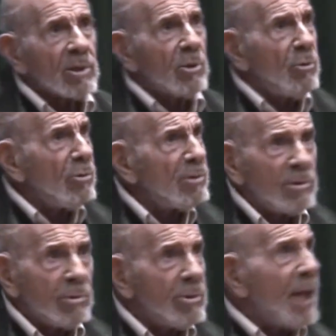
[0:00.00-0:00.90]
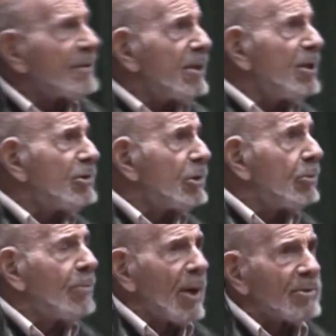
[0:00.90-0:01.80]
Schools do not teach
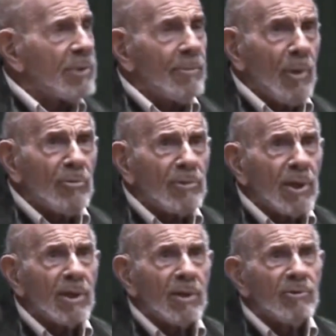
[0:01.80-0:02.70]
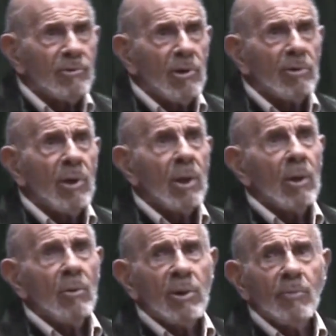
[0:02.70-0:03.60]
you much, are mostly concerned
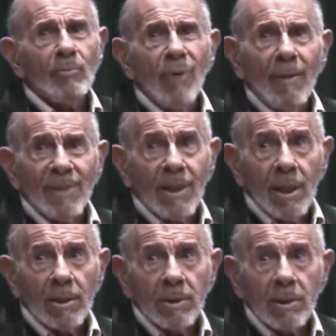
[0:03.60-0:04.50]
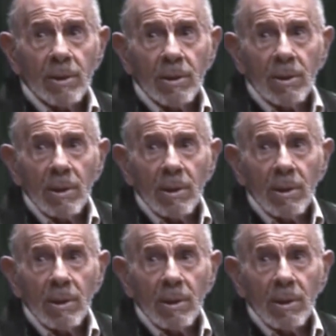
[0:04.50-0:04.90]
with propaganda.